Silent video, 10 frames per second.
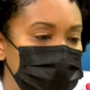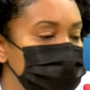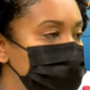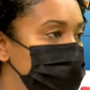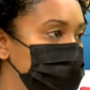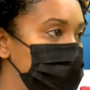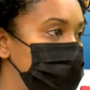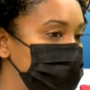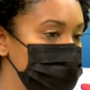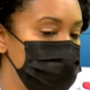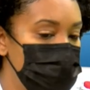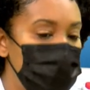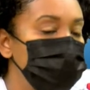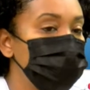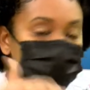is at the back. So you want
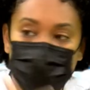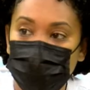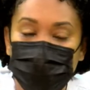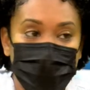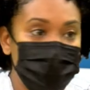to prone.